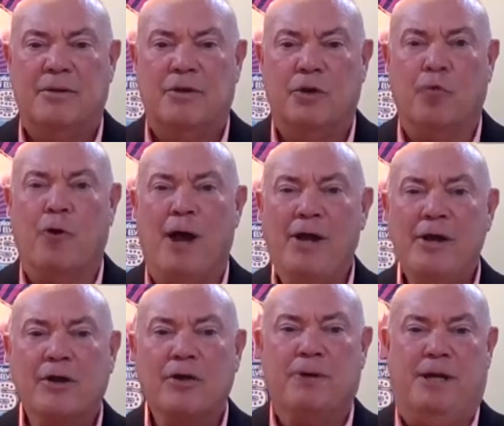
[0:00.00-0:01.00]
the
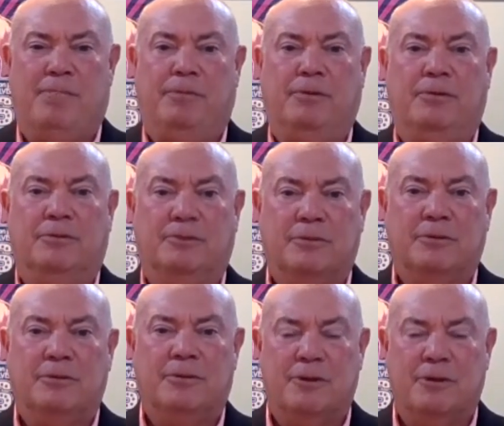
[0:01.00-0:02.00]
regular people,
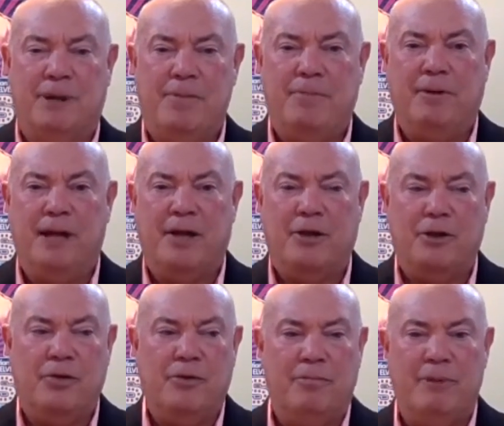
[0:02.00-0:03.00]
people like
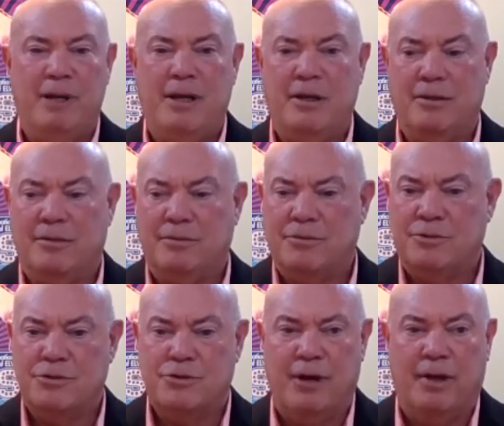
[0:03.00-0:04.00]
you and me and
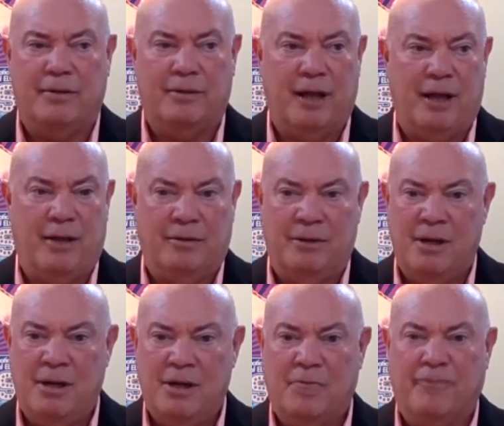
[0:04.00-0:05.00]
Trent and
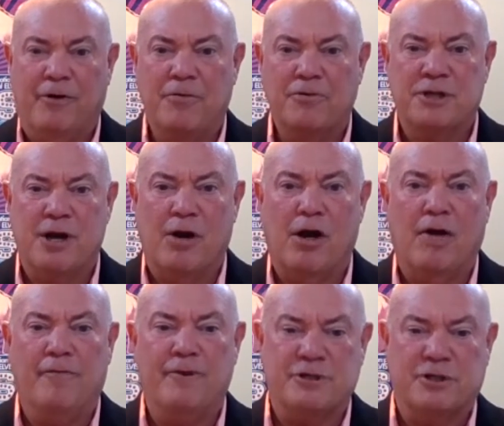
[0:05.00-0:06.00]
the folks in our
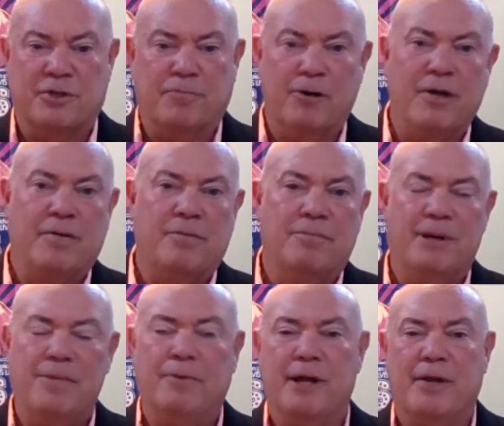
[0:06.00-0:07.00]
office and the pre-
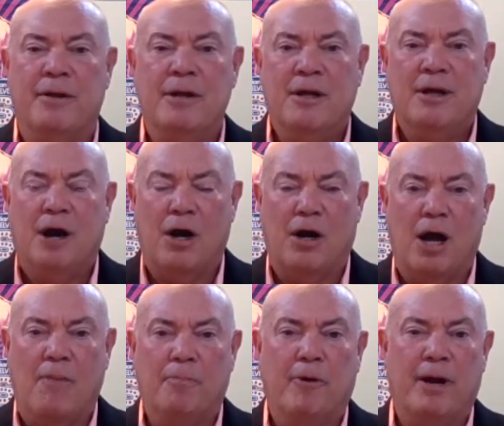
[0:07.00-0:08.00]
people that are
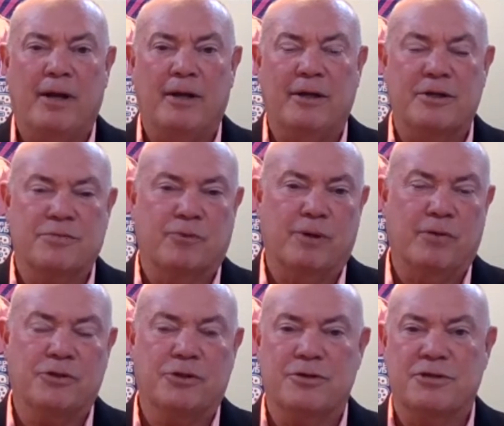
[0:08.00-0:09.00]
operating as
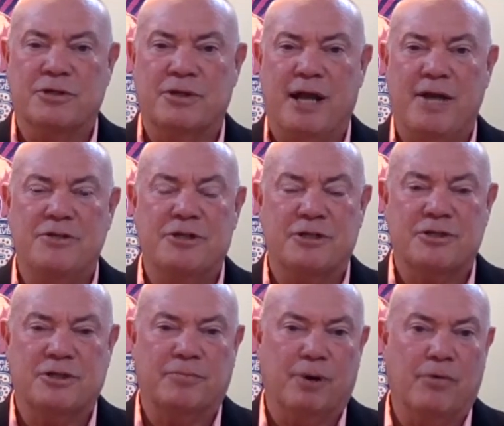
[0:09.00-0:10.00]
realtors and
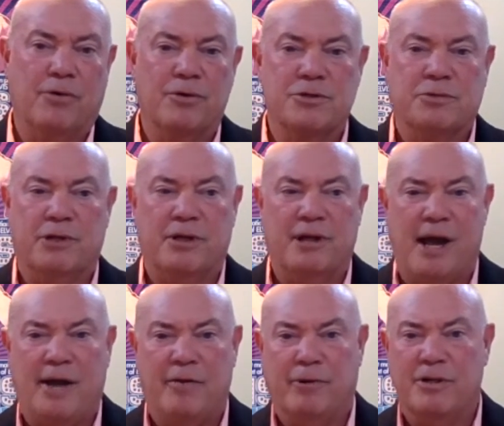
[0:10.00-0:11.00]
agents and brokers with
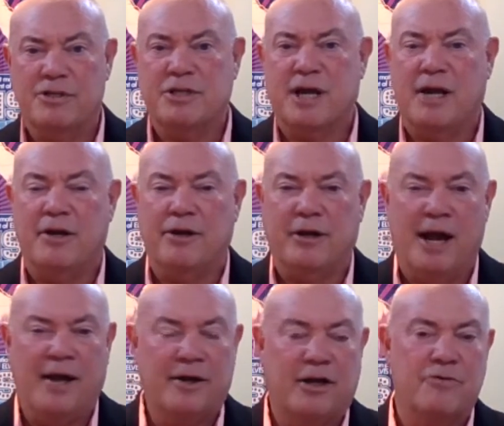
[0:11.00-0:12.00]
United Real Estate and
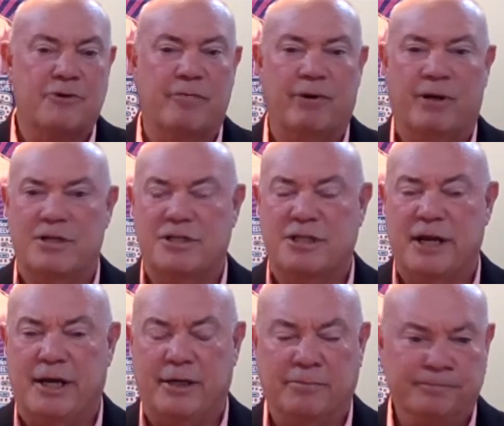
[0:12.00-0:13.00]
United Country Real
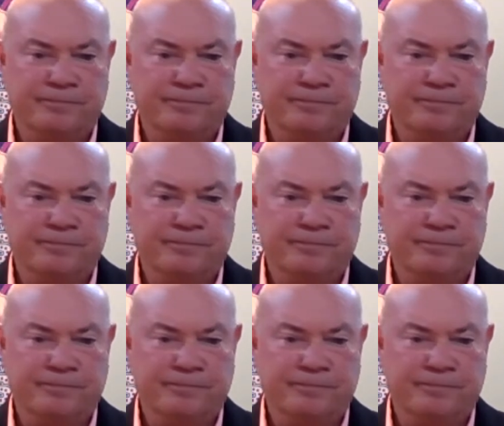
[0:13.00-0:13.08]
Estate and